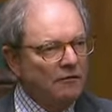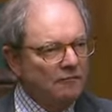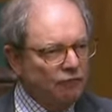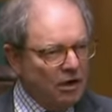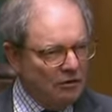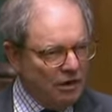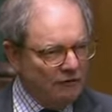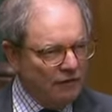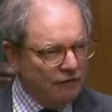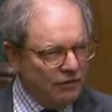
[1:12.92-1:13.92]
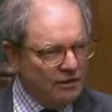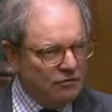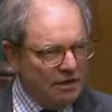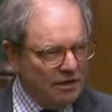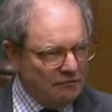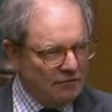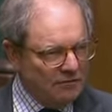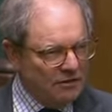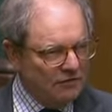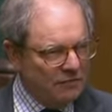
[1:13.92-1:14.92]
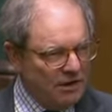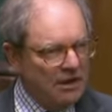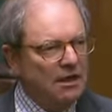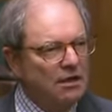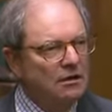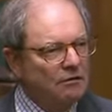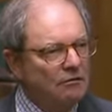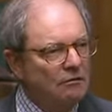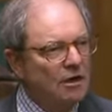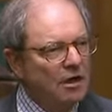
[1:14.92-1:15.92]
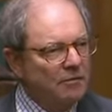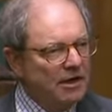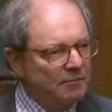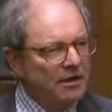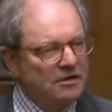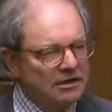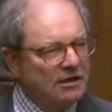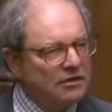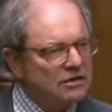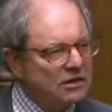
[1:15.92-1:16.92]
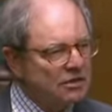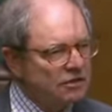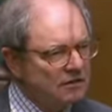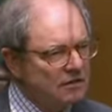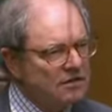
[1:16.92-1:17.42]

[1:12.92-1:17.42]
rollover free trade agreements from the EU by passing legislation in this